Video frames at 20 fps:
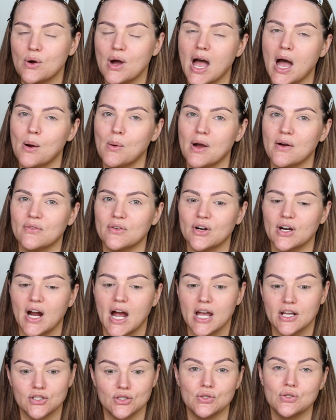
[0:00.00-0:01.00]
However,
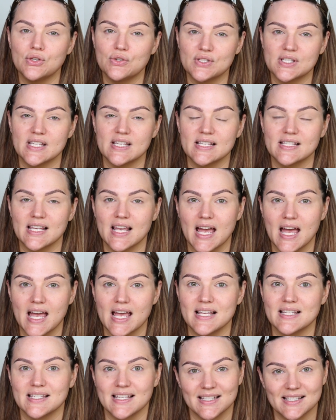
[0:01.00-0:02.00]
I do use this
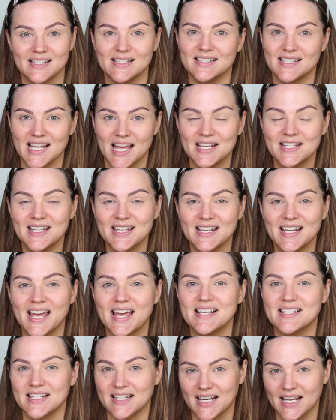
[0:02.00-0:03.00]
as it's intended,
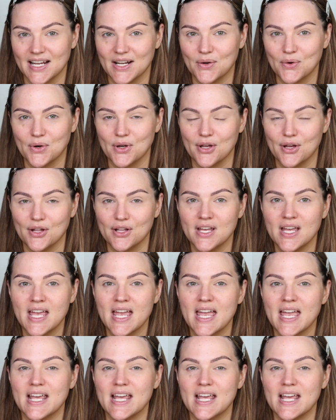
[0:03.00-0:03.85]
as a night oil.